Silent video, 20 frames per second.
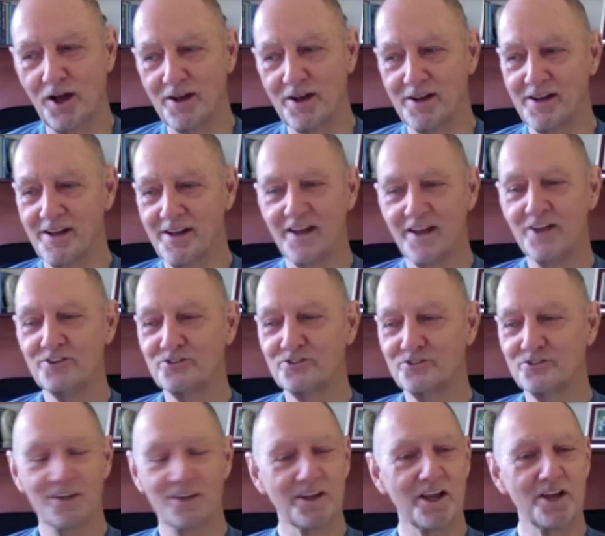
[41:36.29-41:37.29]
It's
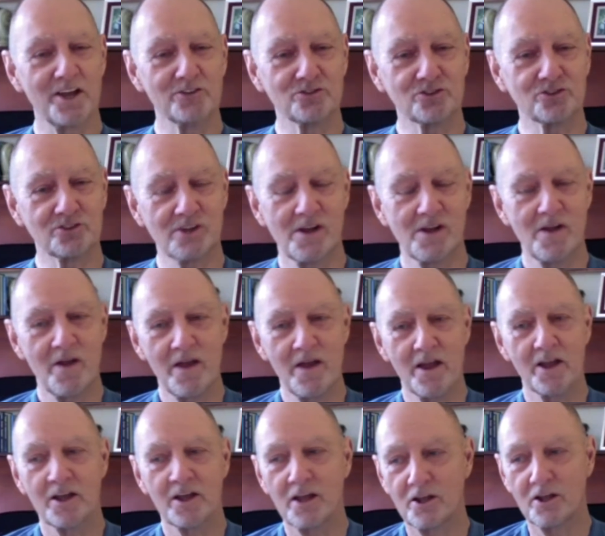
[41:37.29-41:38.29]

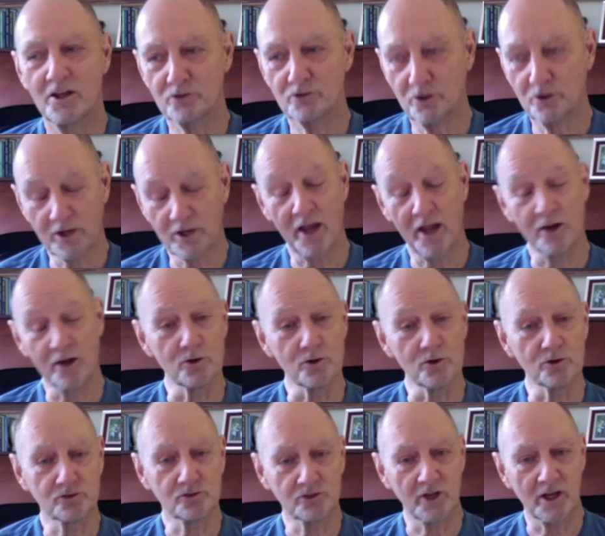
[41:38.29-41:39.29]
again, you
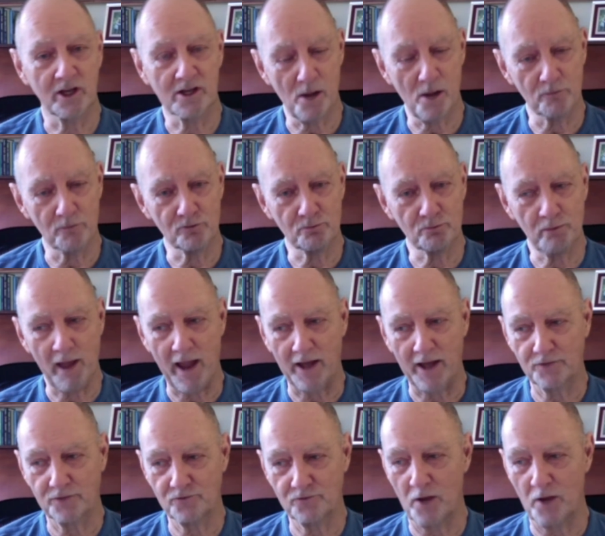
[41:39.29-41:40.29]
see, it comes back,
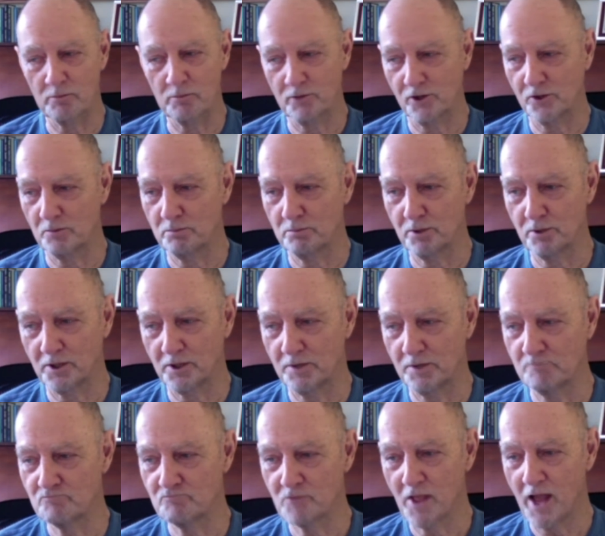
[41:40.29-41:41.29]
if I'm going to be
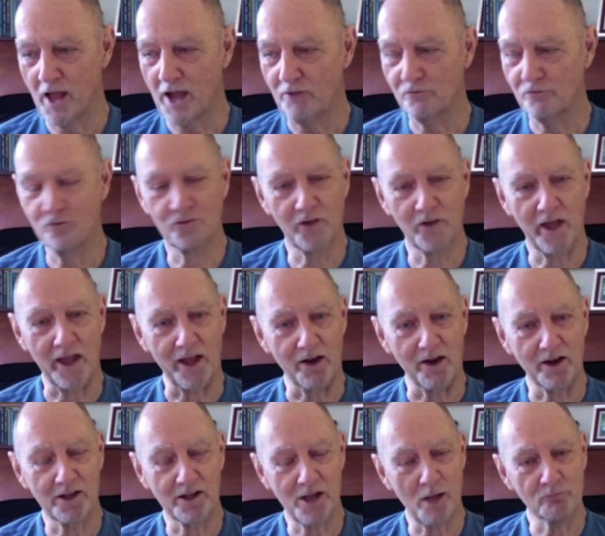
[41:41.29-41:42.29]
unfair,
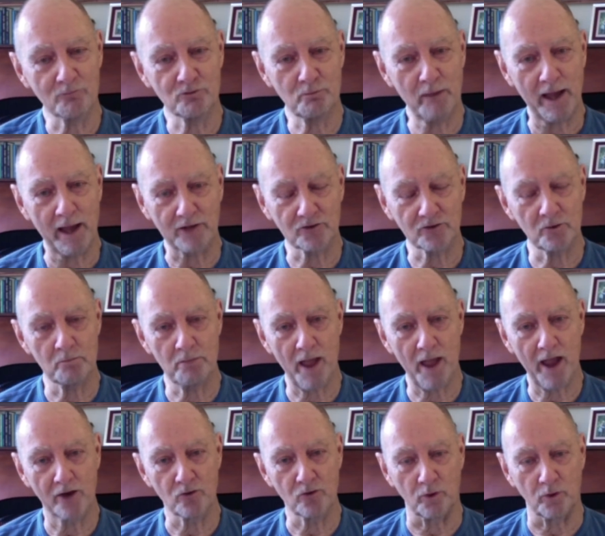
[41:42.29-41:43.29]
it comes back to
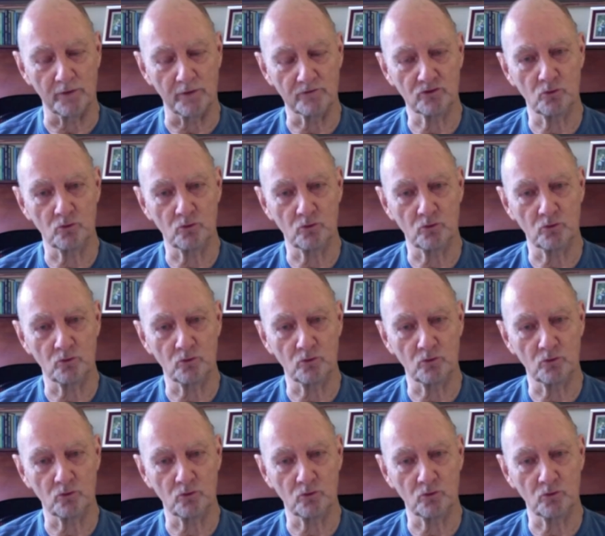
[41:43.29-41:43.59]
bandwidths.